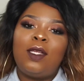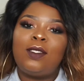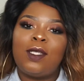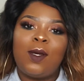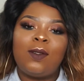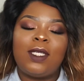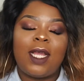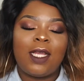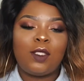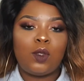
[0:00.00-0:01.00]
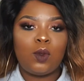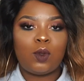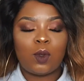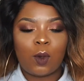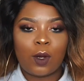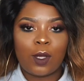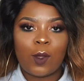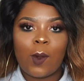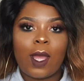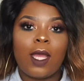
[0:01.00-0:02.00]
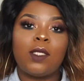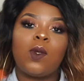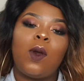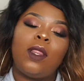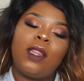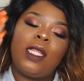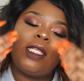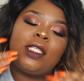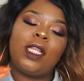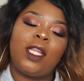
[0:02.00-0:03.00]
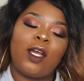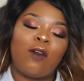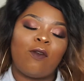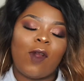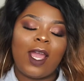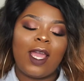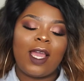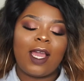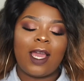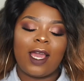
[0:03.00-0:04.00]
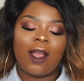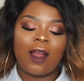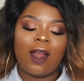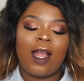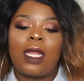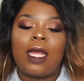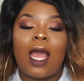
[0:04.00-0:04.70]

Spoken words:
So today's tutorial is on this look right here.